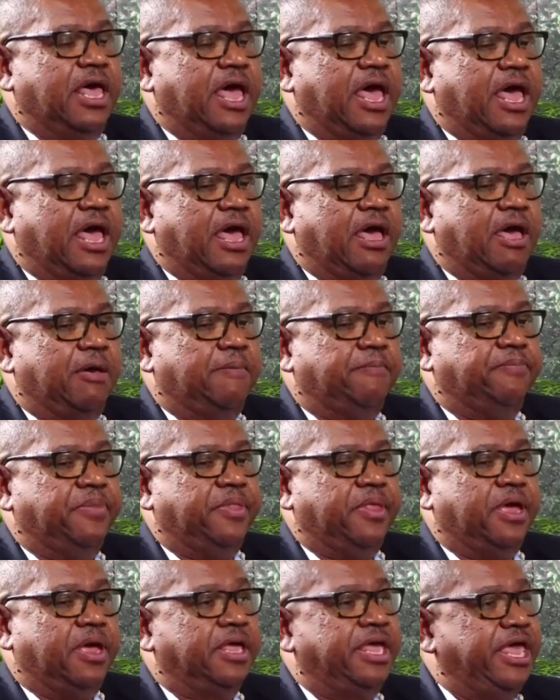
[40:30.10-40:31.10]

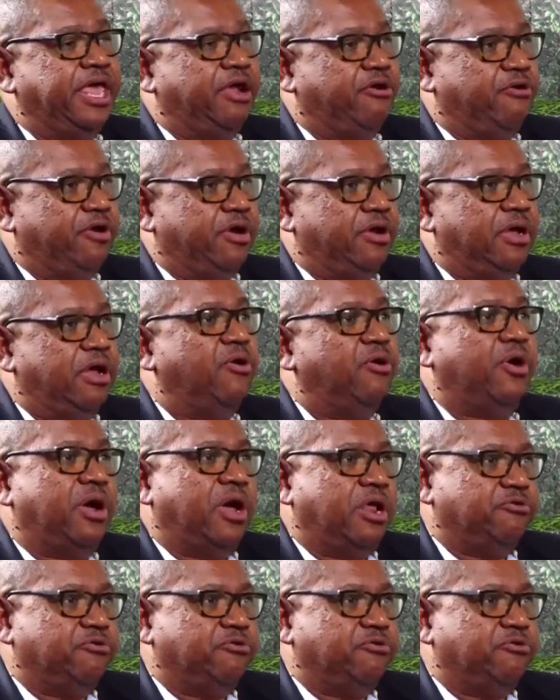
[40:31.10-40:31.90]
Akira or